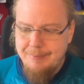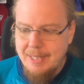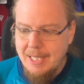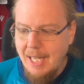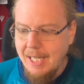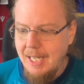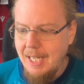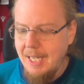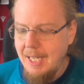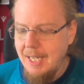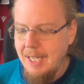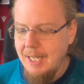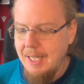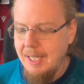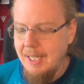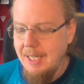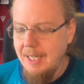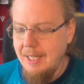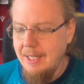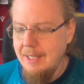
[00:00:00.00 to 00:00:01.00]

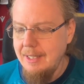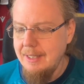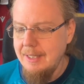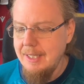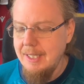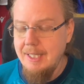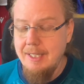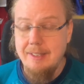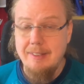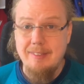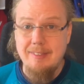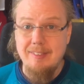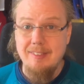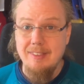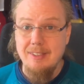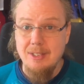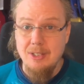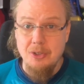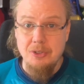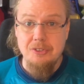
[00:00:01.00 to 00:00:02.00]
and it's
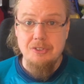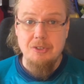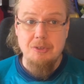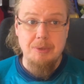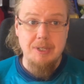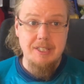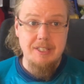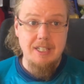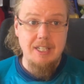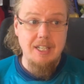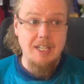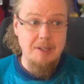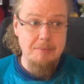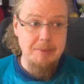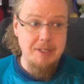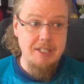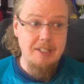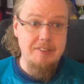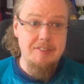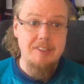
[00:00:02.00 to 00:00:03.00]
not quite clear. I
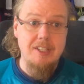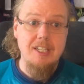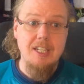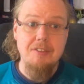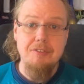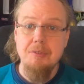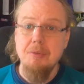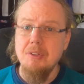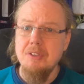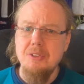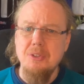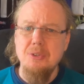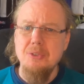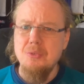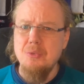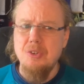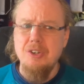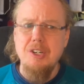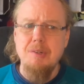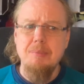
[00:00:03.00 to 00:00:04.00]
mean, he said afterwards,
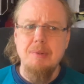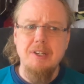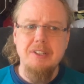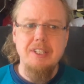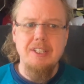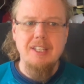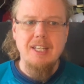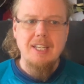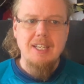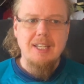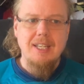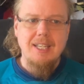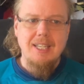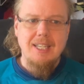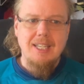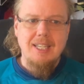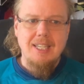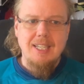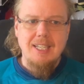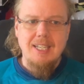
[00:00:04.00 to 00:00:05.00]
don't worry about it.
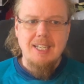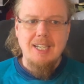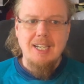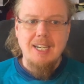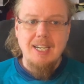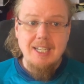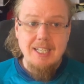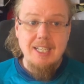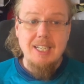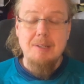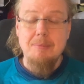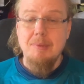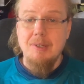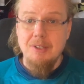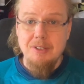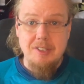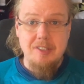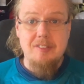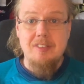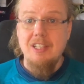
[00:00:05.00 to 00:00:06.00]
I am
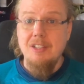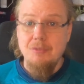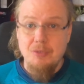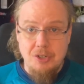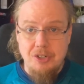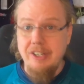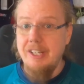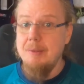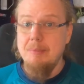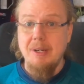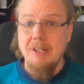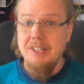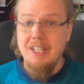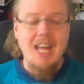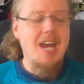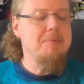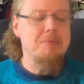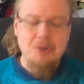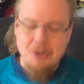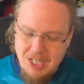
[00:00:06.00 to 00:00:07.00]
honestly worried about
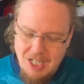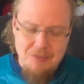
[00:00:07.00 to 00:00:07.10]
it. I'm really